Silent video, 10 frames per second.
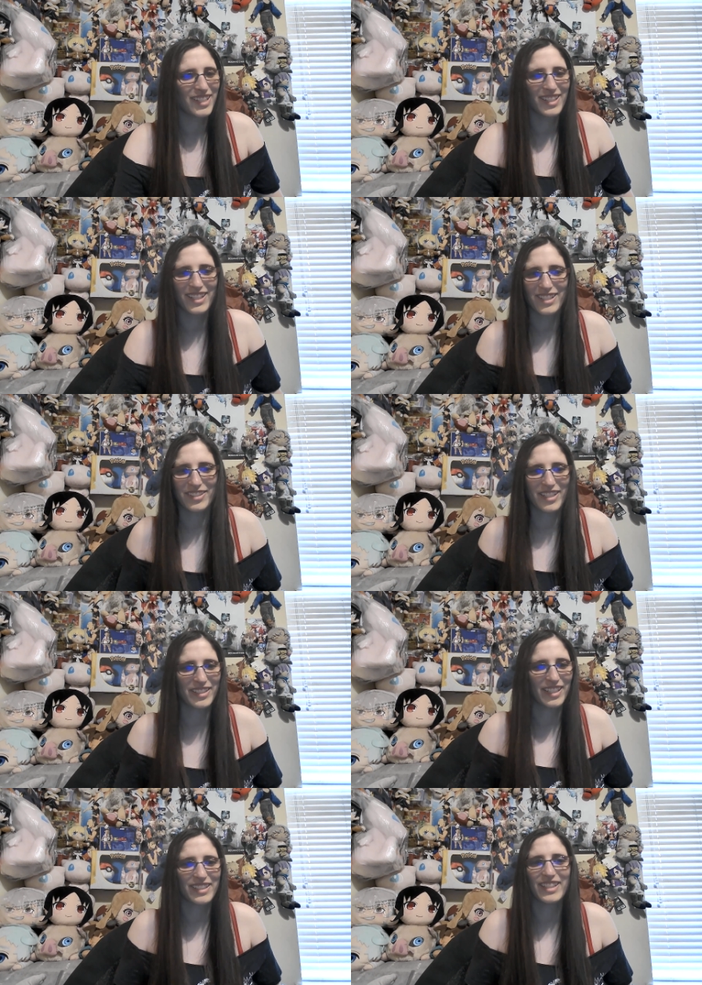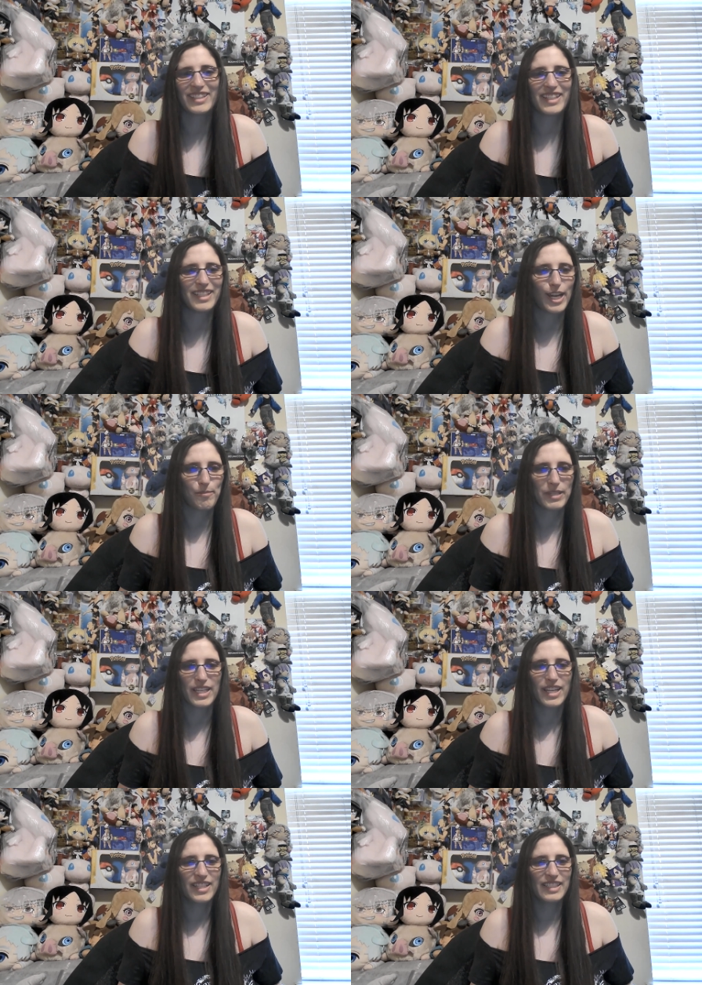Oh, they, they they ain't happy.
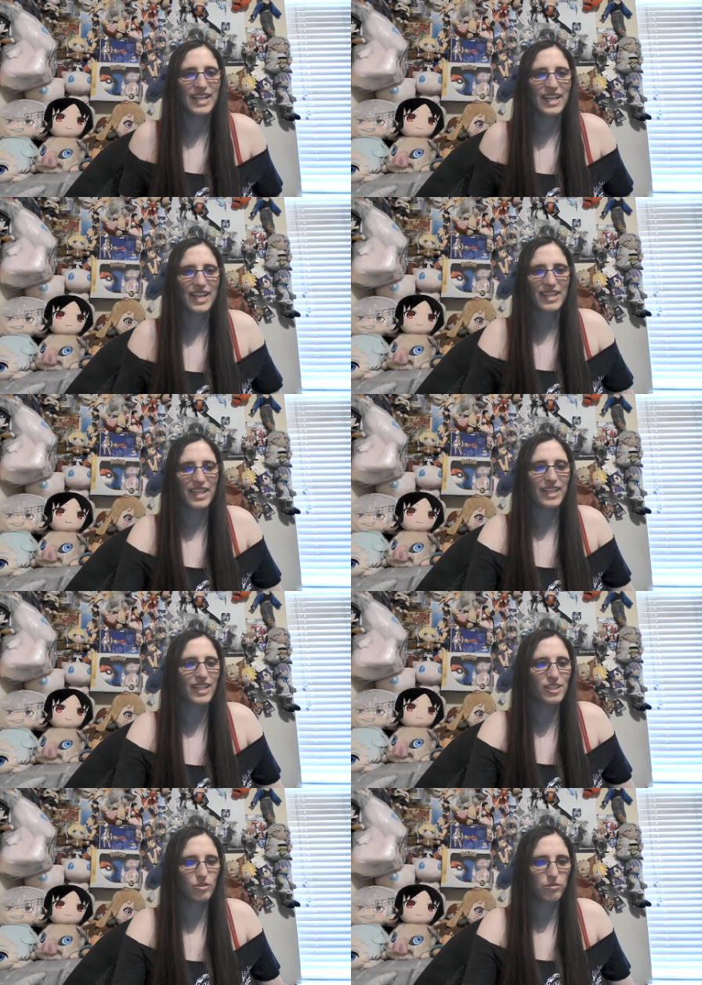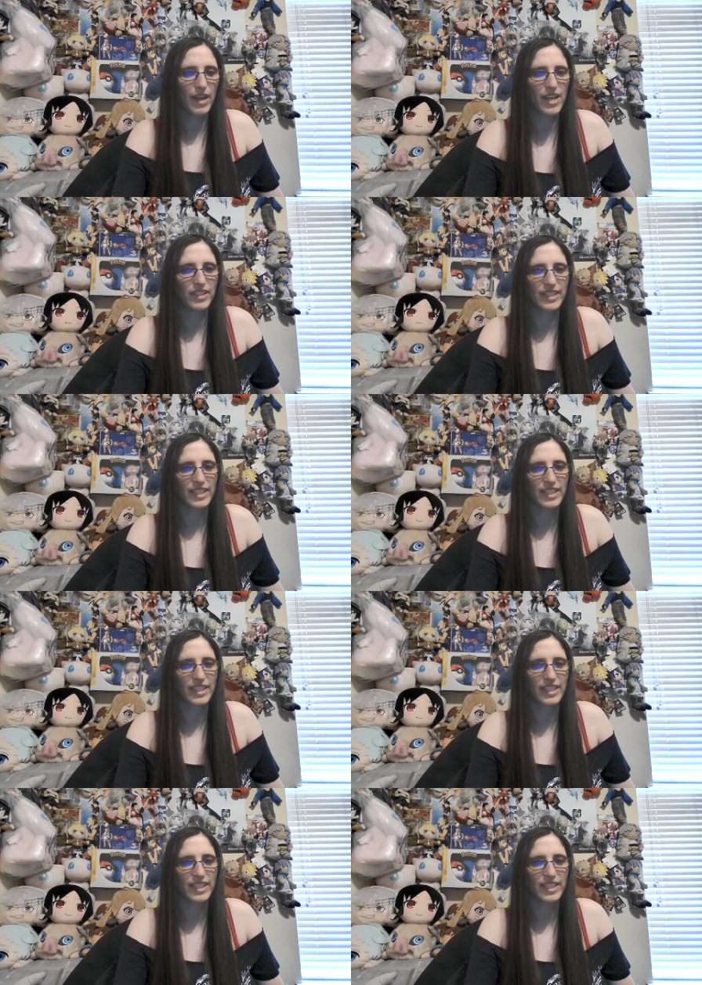Nah, they are growling.